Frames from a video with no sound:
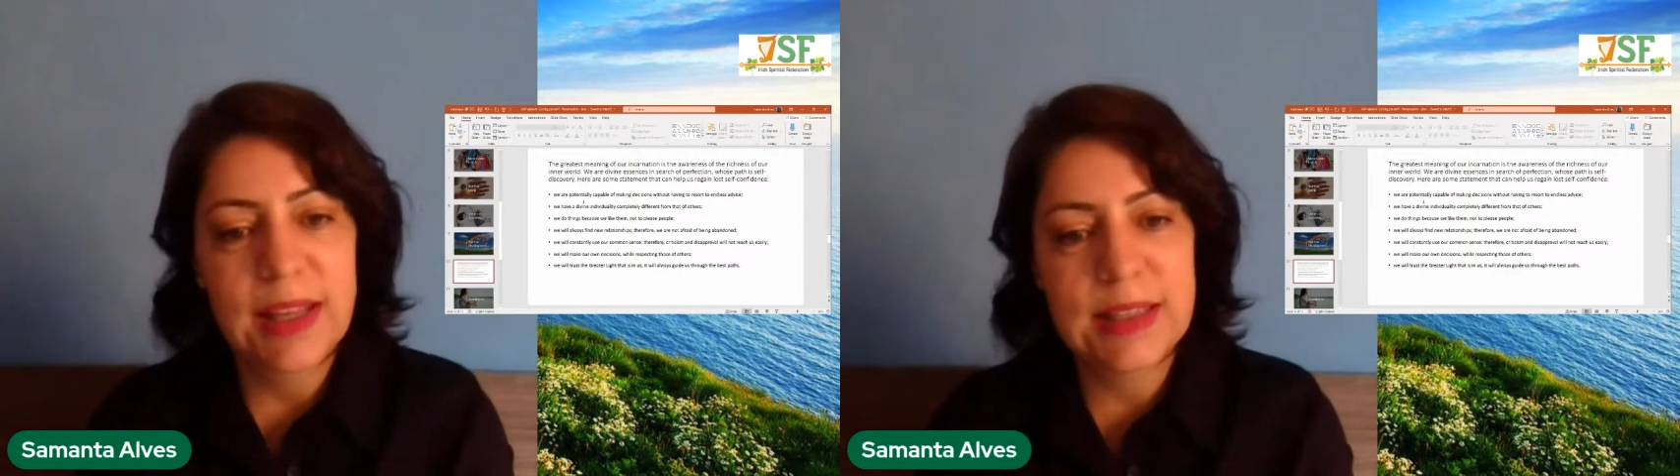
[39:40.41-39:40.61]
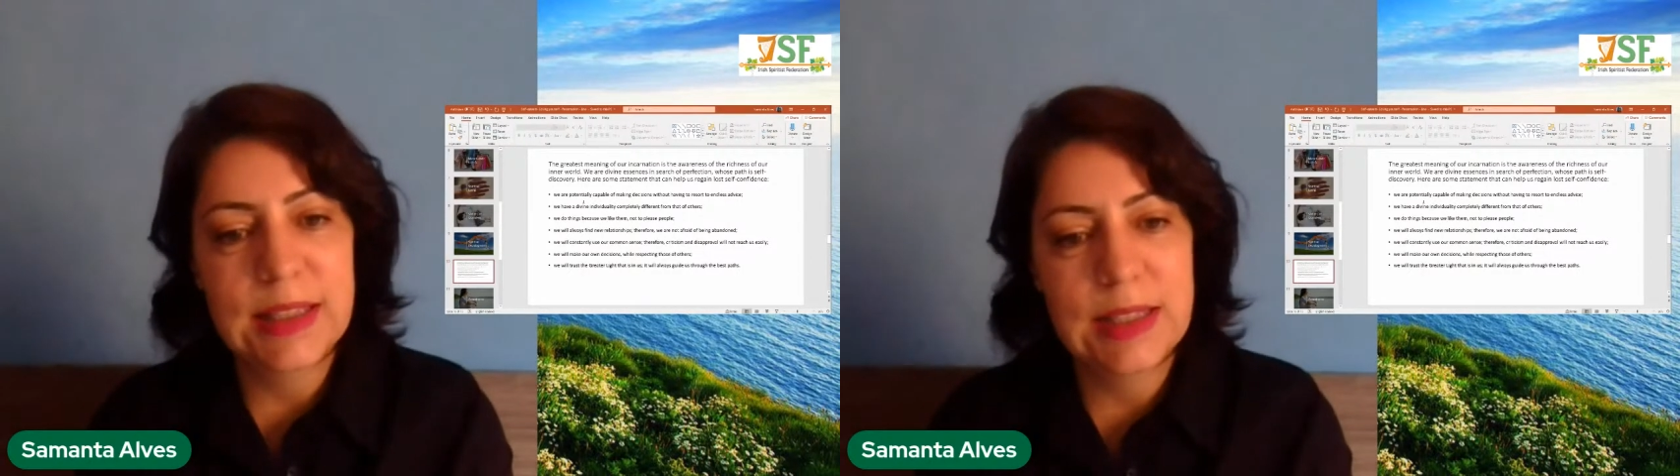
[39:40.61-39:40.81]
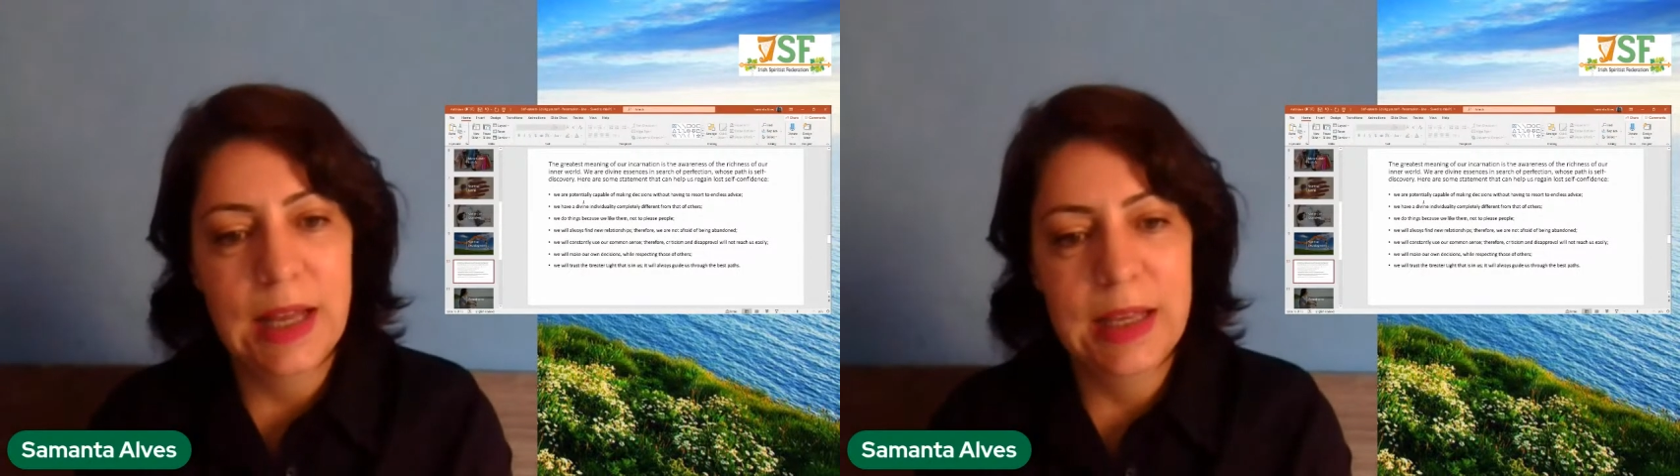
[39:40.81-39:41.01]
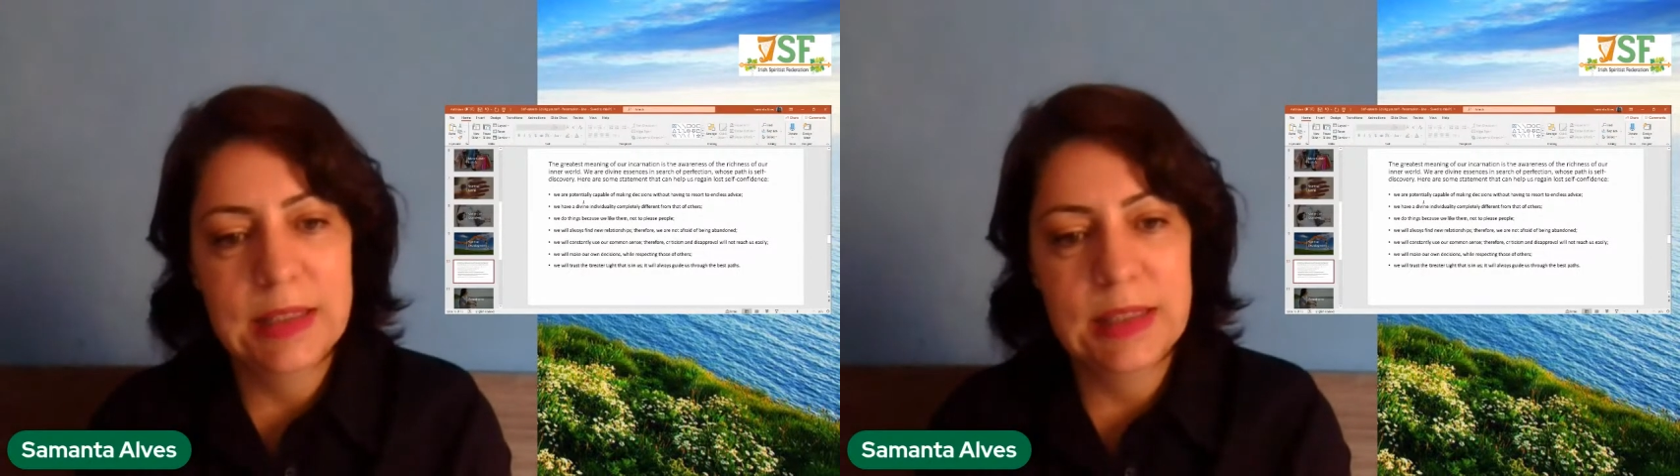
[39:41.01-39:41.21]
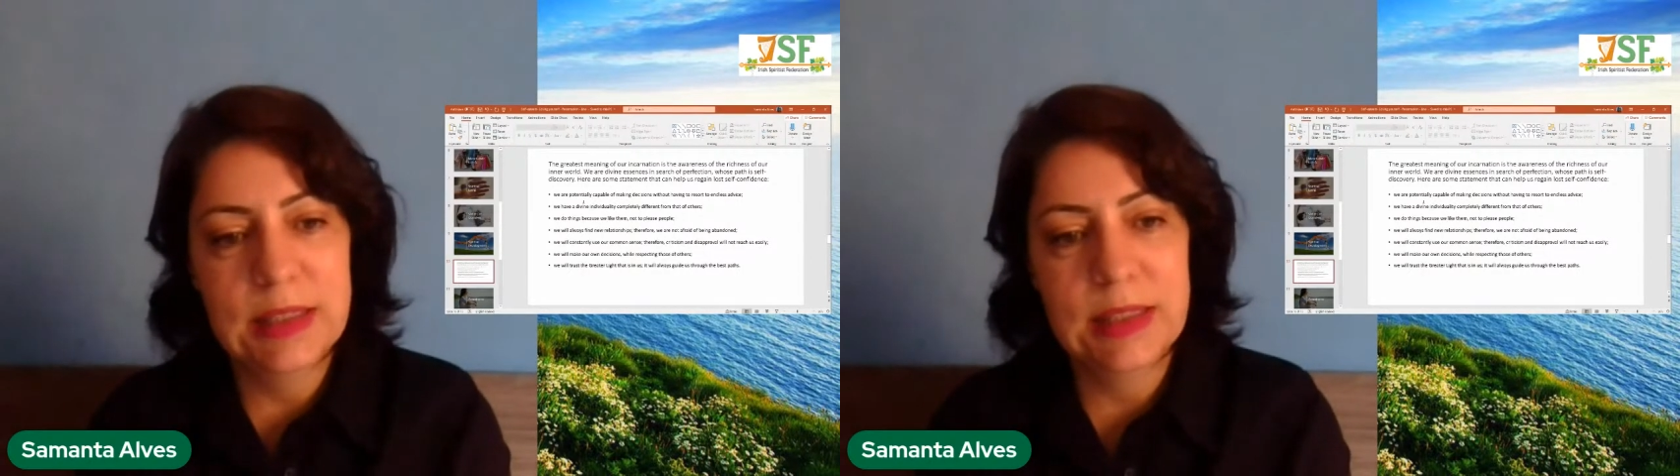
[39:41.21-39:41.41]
exercises